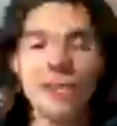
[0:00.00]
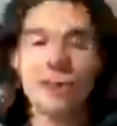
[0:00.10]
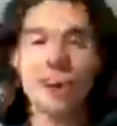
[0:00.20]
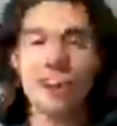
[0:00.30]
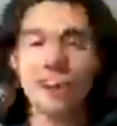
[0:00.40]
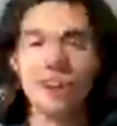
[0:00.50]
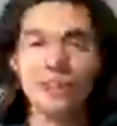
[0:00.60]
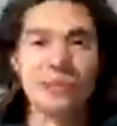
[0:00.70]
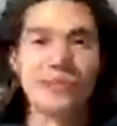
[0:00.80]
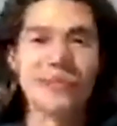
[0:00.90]

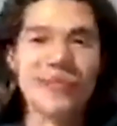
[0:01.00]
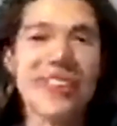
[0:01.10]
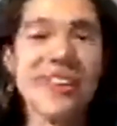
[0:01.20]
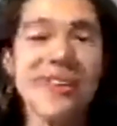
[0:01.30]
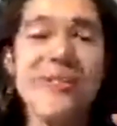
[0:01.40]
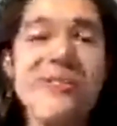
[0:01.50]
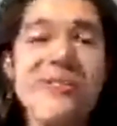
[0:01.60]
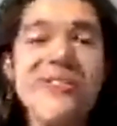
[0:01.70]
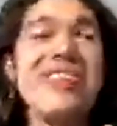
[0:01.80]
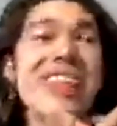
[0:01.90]
O'Connor.
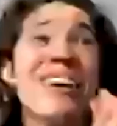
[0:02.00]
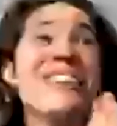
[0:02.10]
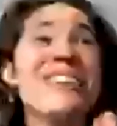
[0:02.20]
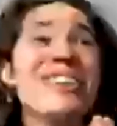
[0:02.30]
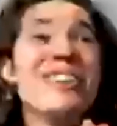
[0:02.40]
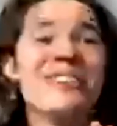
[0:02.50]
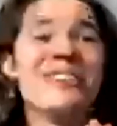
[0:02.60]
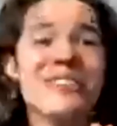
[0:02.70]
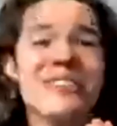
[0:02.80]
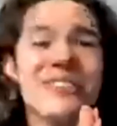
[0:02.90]
Without you,
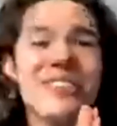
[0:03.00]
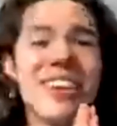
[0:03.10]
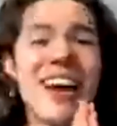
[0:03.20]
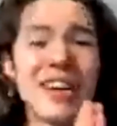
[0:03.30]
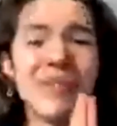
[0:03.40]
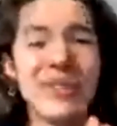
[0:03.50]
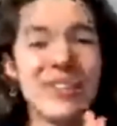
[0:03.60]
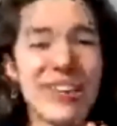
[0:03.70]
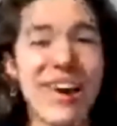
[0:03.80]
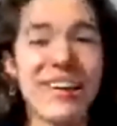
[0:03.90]
I'd be a
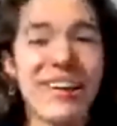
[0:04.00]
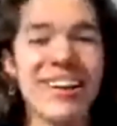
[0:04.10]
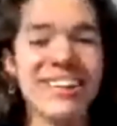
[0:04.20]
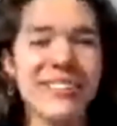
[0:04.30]
goner.